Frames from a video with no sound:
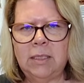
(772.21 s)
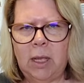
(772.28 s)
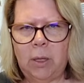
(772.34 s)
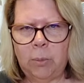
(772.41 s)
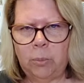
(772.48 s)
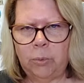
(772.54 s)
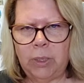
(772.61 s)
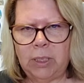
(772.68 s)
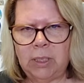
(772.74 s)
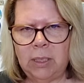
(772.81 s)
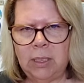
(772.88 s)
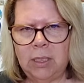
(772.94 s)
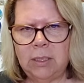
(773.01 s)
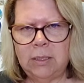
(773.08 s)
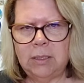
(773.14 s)
help with
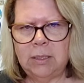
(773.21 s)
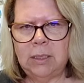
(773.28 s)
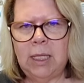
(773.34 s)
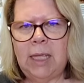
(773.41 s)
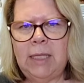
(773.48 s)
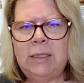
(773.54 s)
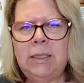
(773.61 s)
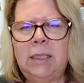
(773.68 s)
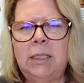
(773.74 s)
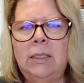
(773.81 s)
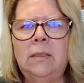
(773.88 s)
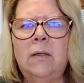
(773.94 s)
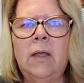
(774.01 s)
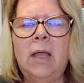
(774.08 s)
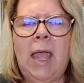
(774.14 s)
slicing.